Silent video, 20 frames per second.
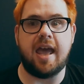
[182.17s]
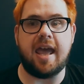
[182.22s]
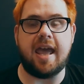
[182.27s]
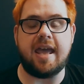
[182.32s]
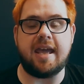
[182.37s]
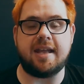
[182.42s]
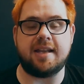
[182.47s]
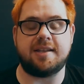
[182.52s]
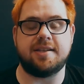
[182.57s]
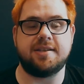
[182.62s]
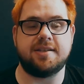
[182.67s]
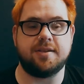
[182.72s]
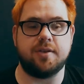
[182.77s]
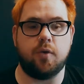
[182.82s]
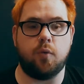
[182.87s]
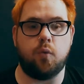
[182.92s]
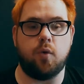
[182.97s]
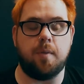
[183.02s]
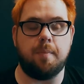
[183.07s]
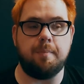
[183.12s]
it
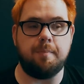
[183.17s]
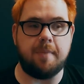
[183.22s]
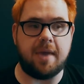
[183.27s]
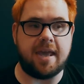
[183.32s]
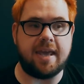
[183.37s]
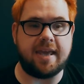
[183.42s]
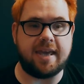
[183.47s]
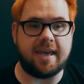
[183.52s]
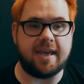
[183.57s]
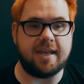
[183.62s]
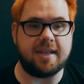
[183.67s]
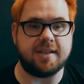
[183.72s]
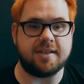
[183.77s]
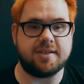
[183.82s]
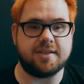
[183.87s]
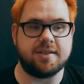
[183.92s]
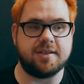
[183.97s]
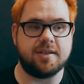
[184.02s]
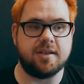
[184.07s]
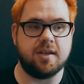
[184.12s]
will make
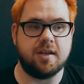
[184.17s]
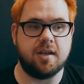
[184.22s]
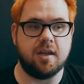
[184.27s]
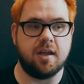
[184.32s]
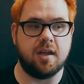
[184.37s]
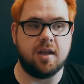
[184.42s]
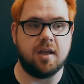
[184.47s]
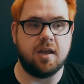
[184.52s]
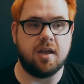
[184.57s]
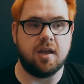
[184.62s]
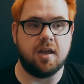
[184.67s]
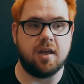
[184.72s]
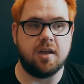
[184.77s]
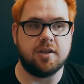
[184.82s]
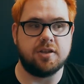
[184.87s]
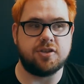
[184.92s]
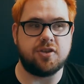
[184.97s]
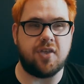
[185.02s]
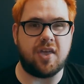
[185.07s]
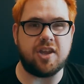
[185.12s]
it
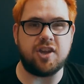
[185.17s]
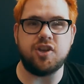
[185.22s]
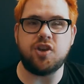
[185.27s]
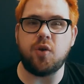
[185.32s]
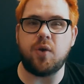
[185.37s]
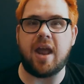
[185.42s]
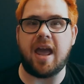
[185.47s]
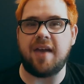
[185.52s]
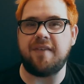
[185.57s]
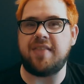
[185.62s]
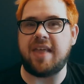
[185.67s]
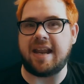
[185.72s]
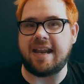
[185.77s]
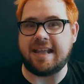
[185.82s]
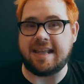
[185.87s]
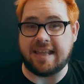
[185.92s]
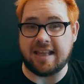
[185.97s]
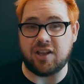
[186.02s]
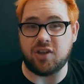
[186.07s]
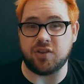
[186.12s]
so that you don't have
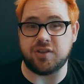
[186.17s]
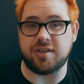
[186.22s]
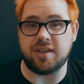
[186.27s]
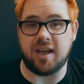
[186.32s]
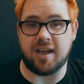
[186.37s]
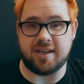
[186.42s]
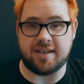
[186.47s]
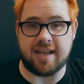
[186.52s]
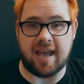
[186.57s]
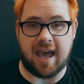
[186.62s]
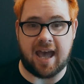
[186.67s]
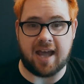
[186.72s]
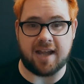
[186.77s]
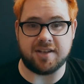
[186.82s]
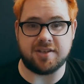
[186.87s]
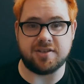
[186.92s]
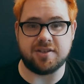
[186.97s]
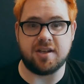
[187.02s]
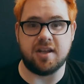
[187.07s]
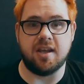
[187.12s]
that guilt
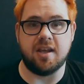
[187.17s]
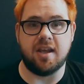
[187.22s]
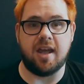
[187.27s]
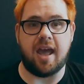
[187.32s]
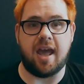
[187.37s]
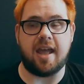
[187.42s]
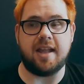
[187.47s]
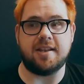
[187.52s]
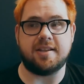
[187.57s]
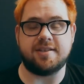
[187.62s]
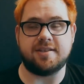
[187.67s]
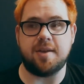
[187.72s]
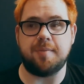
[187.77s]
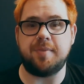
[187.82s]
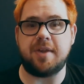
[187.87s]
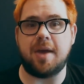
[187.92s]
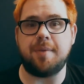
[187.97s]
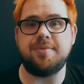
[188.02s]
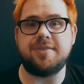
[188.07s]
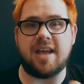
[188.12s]
attached. And
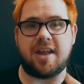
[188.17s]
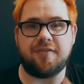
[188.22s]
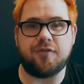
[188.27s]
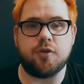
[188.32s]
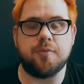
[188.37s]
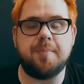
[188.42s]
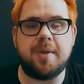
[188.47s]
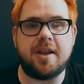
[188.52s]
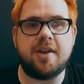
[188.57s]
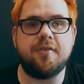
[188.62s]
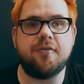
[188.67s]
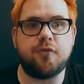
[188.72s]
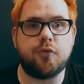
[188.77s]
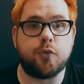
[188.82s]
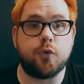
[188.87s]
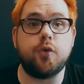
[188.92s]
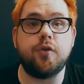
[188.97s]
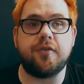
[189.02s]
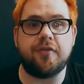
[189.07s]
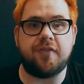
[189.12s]
sometimes that forbidden
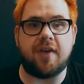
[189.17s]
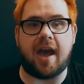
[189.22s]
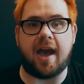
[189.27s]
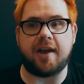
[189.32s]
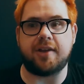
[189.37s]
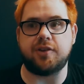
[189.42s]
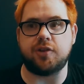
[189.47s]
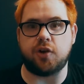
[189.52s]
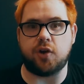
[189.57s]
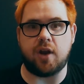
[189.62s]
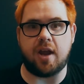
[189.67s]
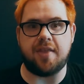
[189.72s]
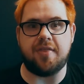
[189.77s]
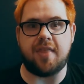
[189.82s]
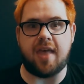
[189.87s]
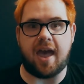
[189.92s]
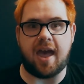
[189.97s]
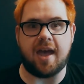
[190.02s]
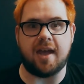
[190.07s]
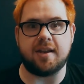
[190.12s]
fruit factor and
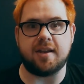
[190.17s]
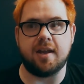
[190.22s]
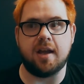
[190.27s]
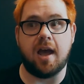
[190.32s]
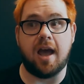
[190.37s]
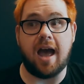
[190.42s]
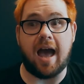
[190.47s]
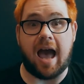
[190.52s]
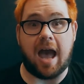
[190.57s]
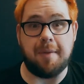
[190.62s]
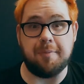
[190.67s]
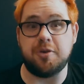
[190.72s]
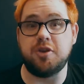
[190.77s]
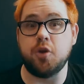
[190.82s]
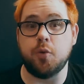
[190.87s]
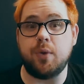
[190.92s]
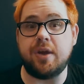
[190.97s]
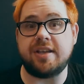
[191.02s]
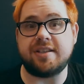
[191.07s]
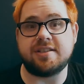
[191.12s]
that I'm
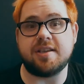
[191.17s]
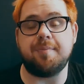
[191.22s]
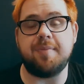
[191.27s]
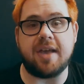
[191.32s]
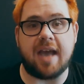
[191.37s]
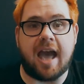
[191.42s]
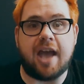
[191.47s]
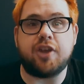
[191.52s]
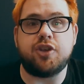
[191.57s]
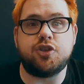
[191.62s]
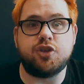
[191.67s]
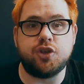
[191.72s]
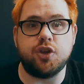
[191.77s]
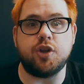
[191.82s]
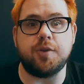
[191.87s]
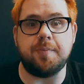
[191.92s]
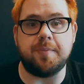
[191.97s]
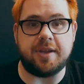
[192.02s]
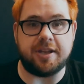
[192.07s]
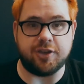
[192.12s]
doing something I
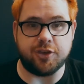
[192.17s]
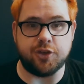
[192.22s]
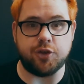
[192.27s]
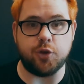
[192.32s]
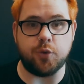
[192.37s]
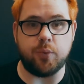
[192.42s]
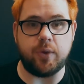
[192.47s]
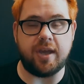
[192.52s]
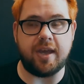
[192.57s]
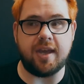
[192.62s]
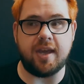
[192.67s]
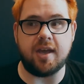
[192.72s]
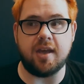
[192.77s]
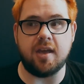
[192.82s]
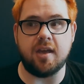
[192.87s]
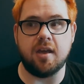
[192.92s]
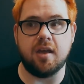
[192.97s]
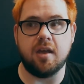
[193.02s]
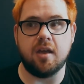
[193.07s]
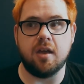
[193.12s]
shouldn't be
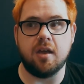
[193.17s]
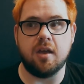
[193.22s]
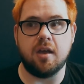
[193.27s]
doing